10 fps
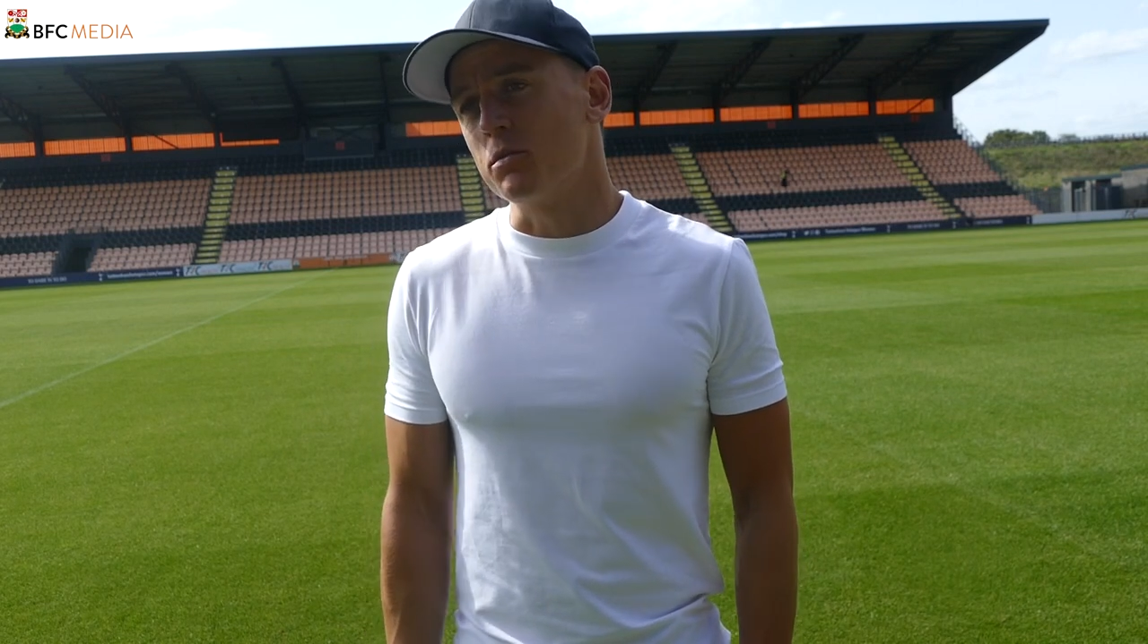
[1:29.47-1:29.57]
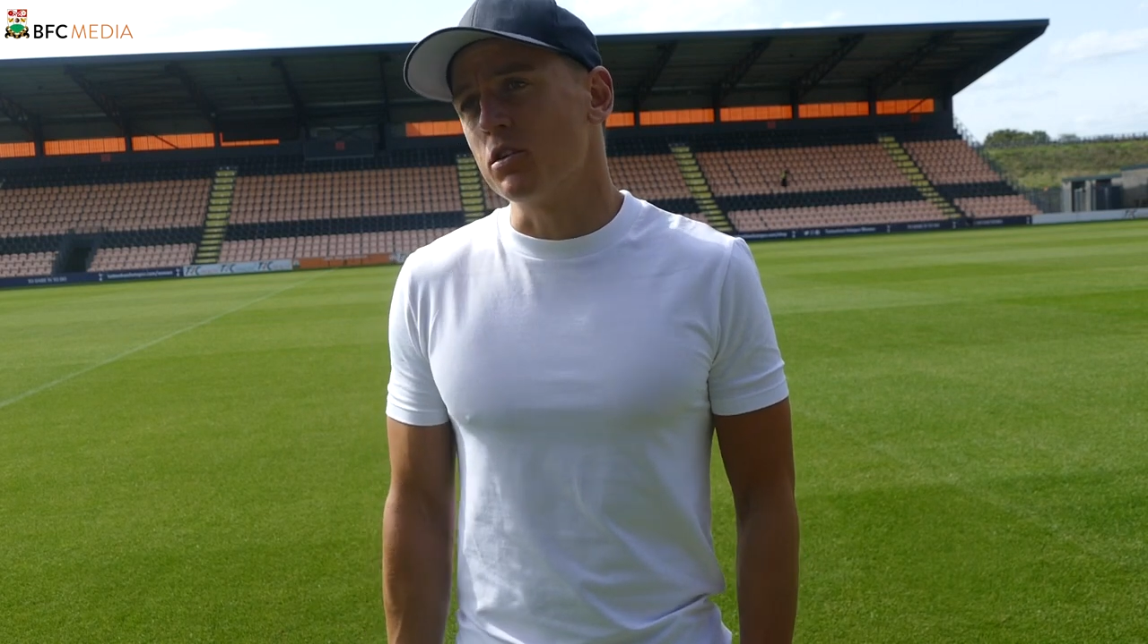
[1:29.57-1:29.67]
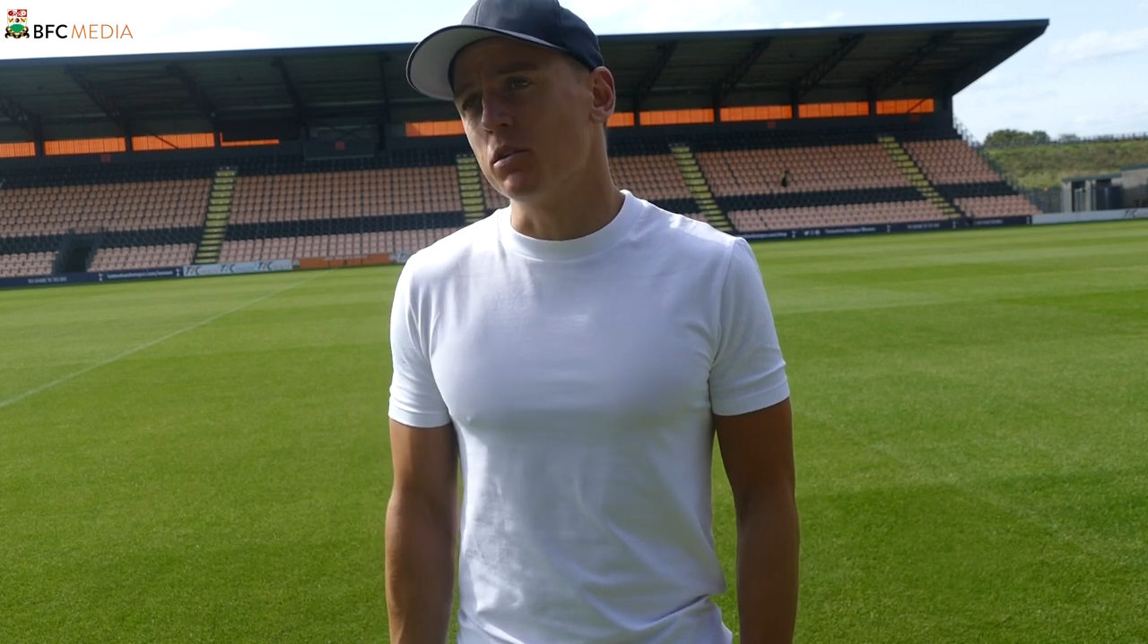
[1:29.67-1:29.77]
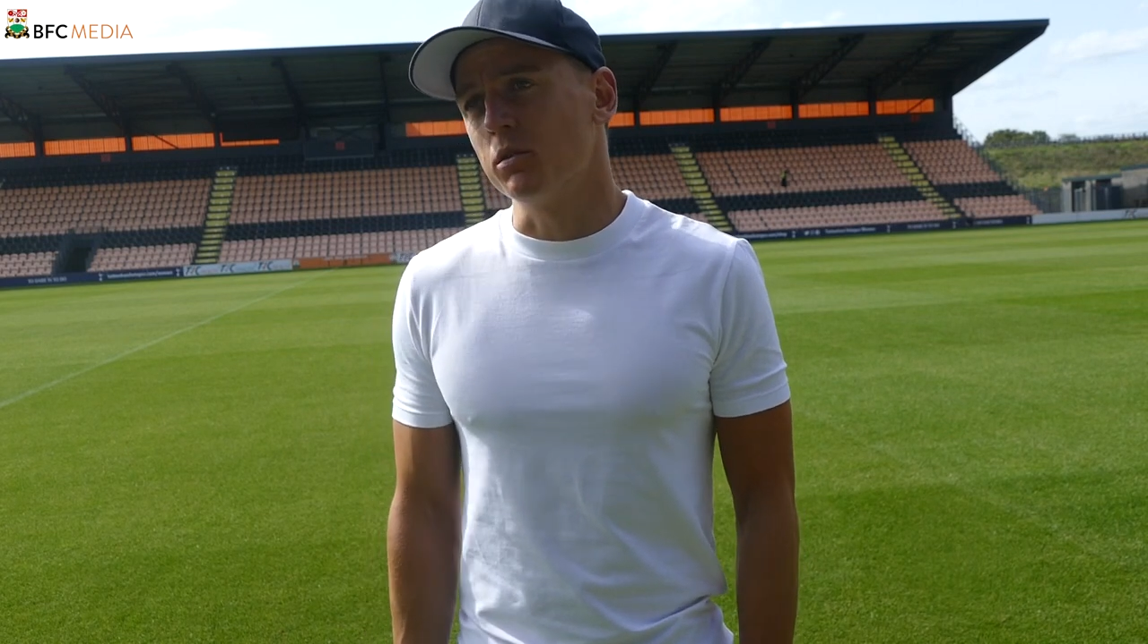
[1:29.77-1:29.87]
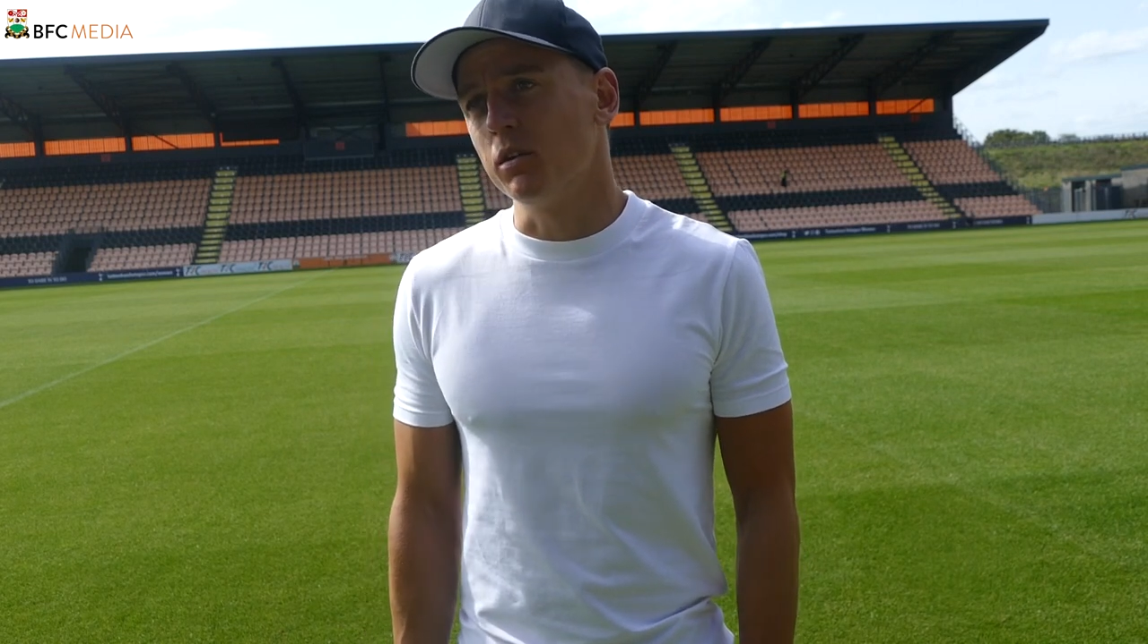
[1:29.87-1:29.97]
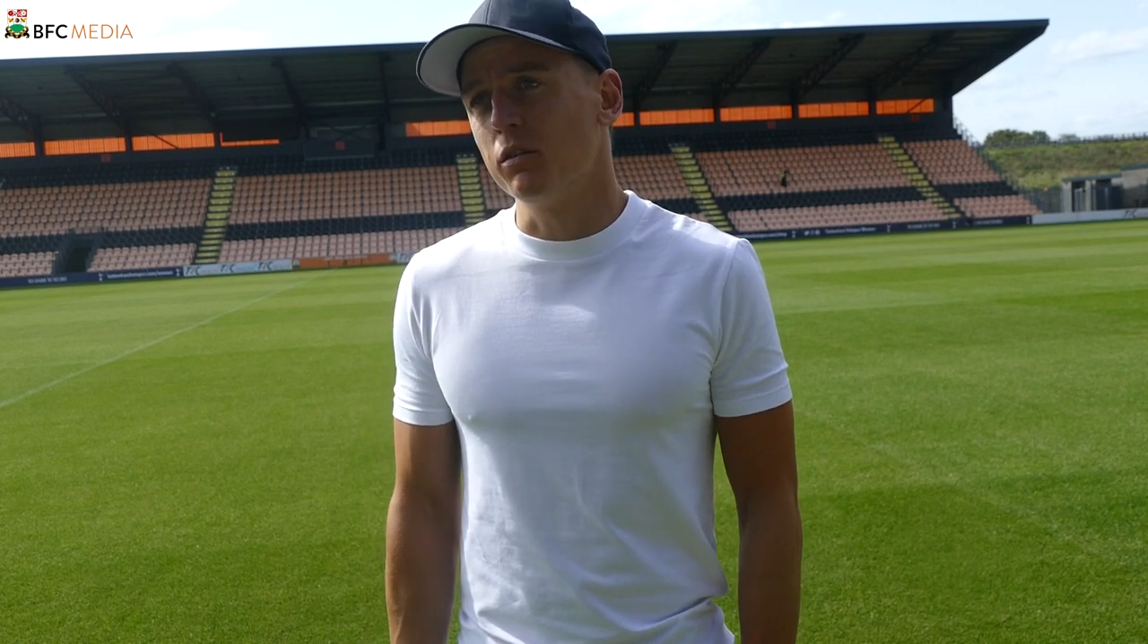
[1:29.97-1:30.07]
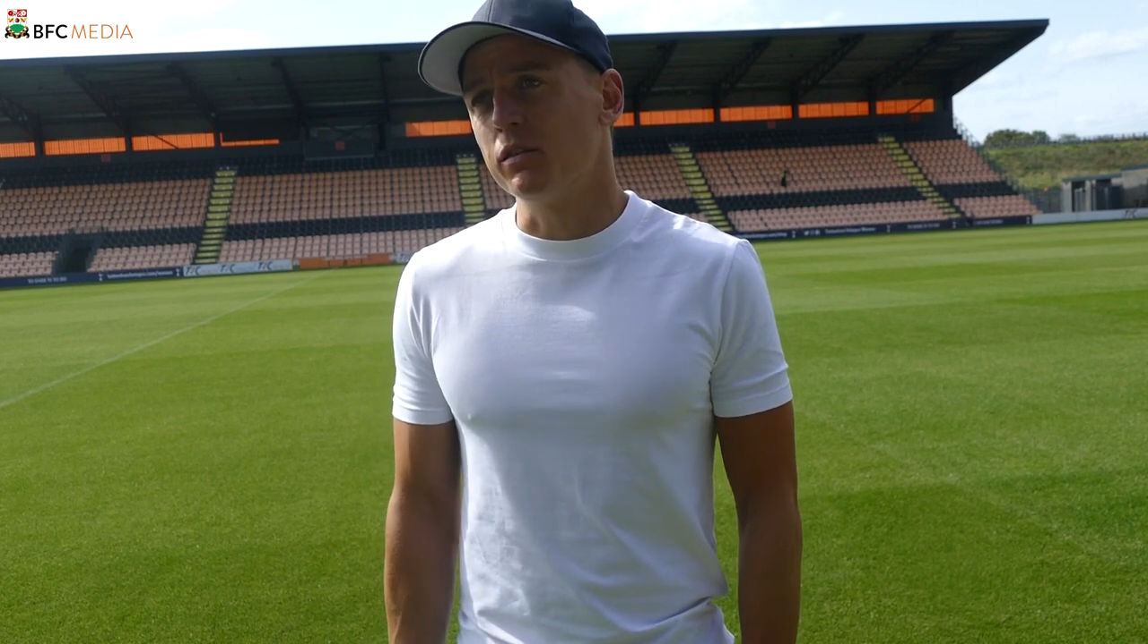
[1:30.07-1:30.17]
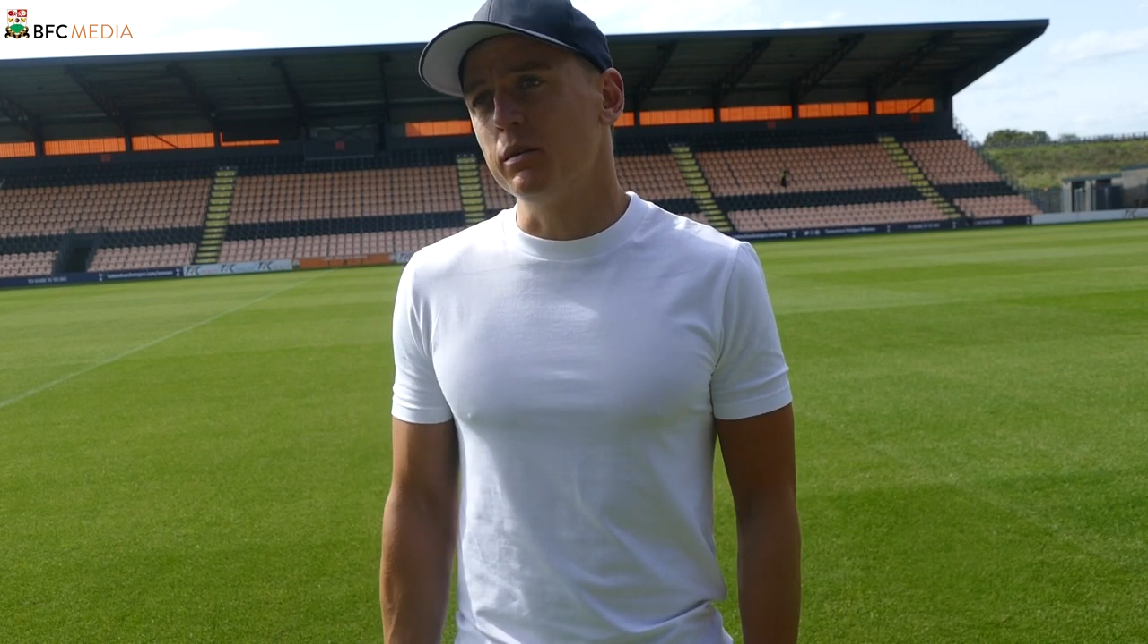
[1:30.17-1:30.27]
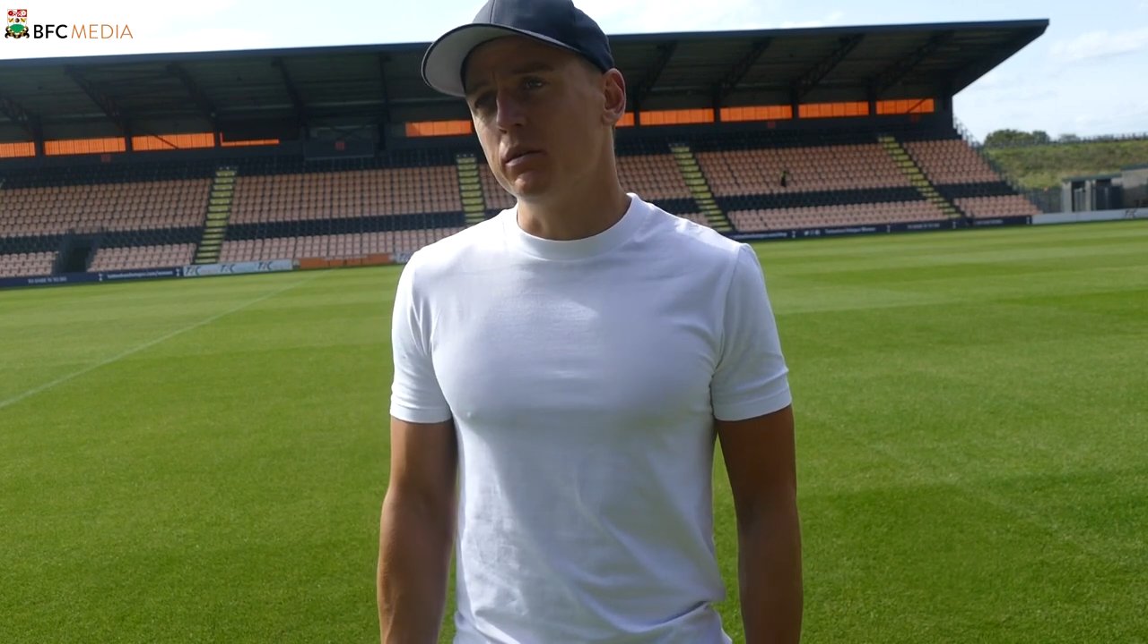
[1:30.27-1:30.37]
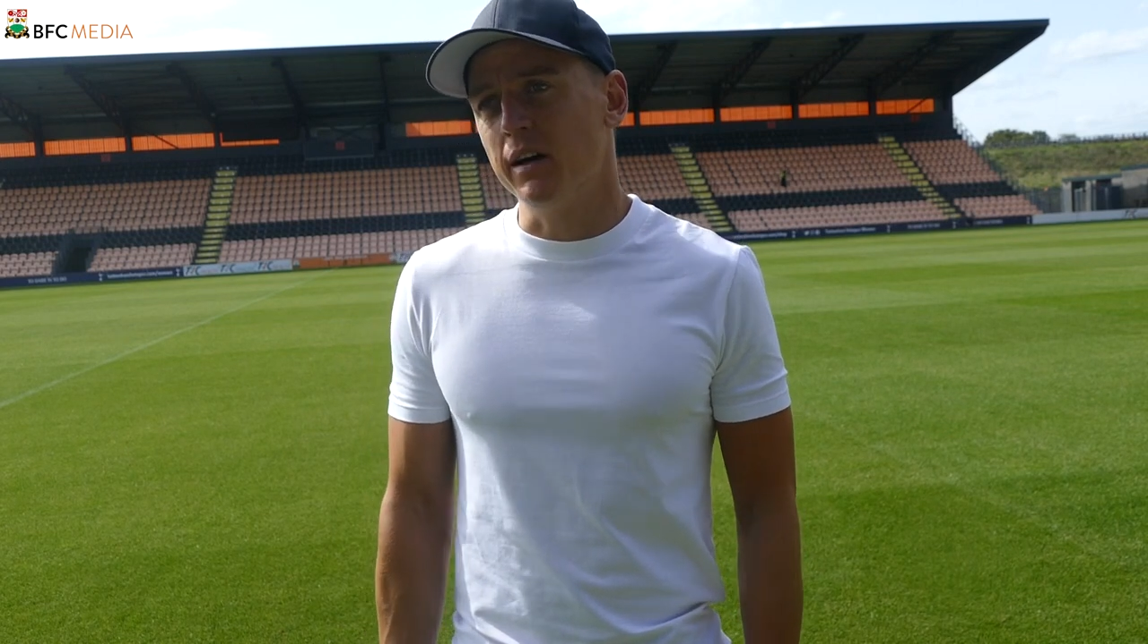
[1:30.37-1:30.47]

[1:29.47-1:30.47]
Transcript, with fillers: so hopefully we've